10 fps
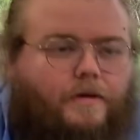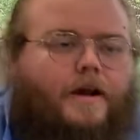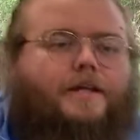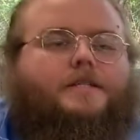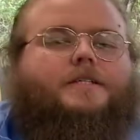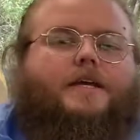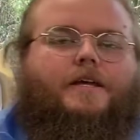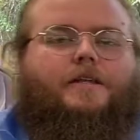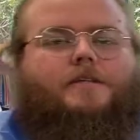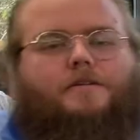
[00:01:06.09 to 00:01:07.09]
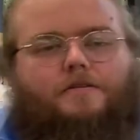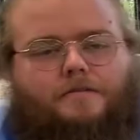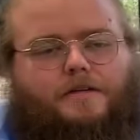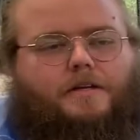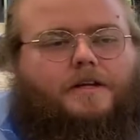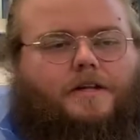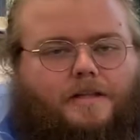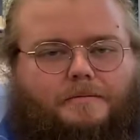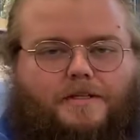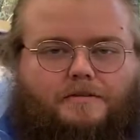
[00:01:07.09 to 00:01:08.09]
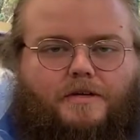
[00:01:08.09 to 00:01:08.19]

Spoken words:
ready to take these over and get them into our